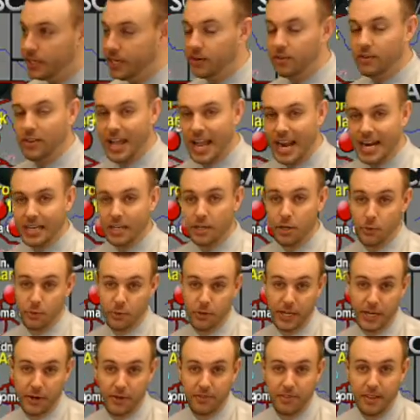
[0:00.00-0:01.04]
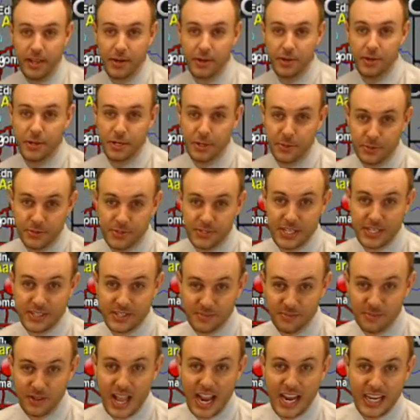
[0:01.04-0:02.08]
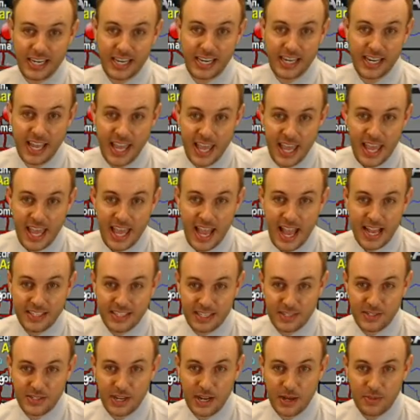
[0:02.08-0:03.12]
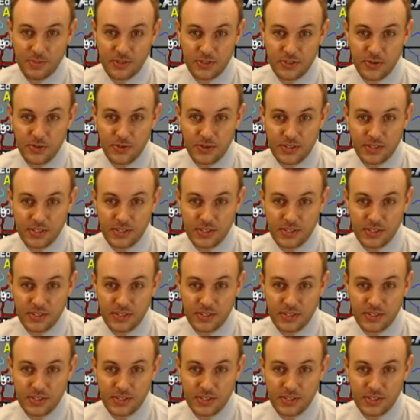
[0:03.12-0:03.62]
hear light, you will hear thunder, you will see some lightning as this comes through.